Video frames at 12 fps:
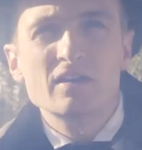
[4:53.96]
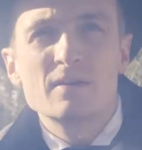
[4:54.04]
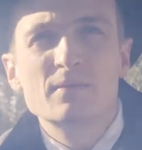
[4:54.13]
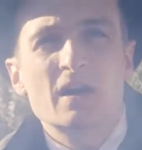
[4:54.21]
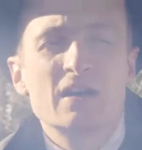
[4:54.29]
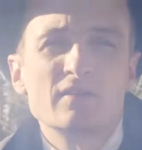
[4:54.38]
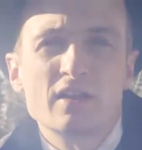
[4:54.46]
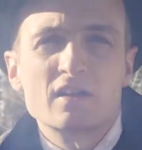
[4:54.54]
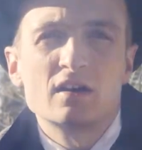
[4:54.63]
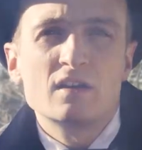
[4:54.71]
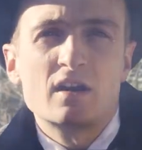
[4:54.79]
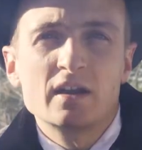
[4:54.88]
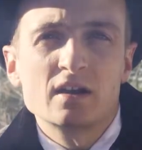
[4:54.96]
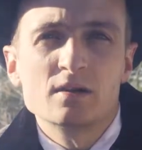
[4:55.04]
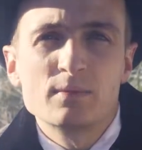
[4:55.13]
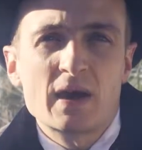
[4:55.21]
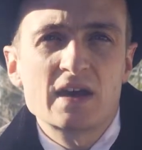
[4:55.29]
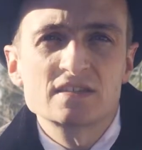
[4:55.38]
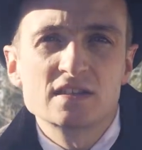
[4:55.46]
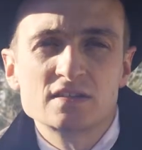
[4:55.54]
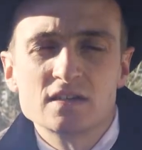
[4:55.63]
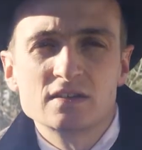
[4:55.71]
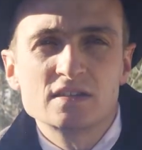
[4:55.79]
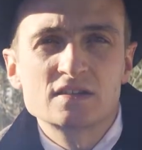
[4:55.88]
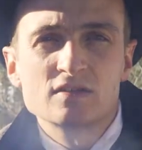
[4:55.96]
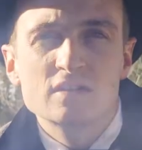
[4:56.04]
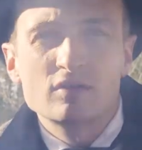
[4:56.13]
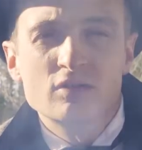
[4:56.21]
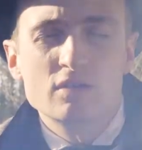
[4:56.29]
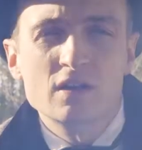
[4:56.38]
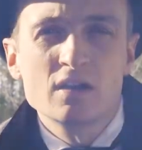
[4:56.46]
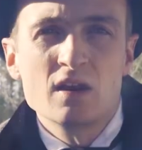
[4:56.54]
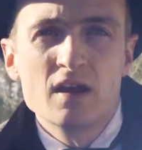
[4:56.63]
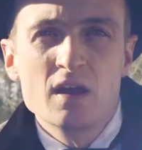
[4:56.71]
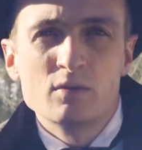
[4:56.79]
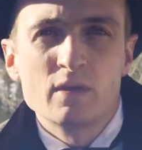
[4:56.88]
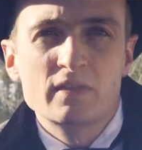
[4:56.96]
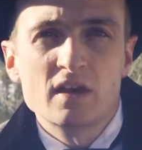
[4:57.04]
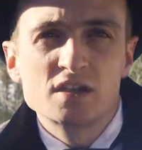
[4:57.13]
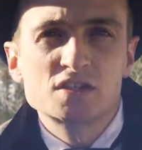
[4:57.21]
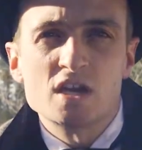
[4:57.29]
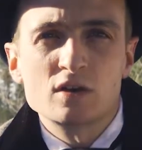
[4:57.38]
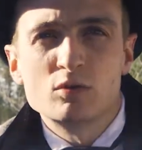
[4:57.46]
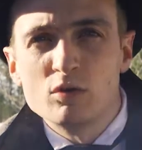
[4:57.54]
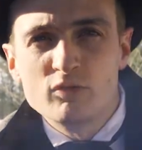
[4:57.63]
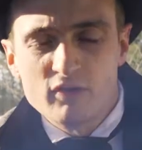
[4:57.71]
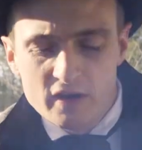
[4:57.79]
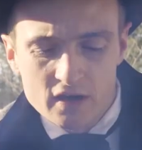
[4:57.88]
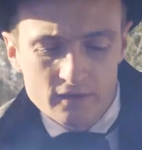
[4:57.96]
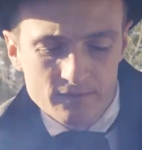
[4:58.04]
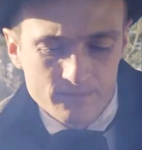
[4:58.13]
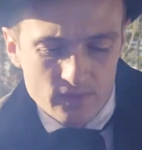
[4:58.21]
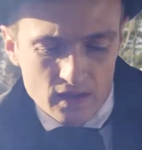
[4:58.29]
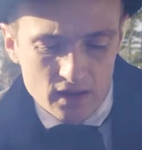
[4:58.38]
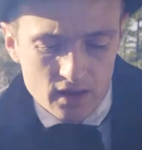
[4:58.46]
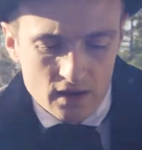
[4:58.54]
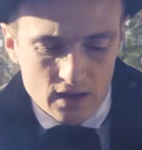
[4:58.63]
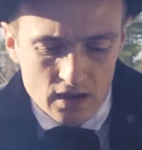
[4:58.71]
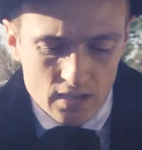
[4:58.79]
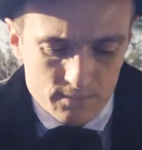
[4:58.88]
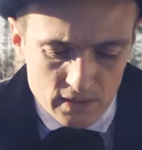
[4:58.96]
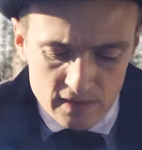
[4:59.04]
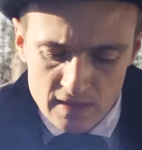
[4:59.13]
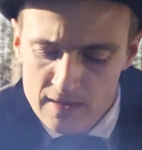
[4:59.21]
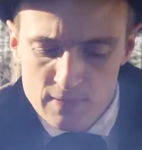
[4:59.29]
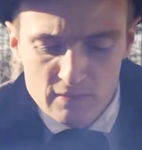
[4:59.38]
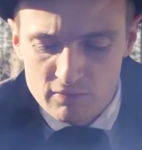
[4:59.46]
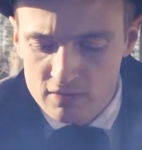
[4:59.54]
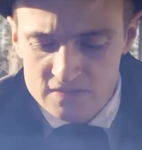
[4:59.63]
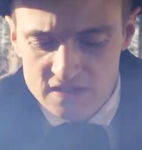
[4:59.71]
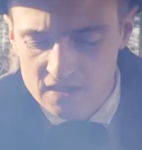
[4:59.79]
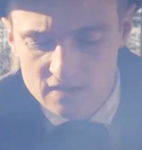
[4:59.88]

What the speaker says: them kind of like on iron baskets on the street corner with a charcoal fire. But they'd be roasting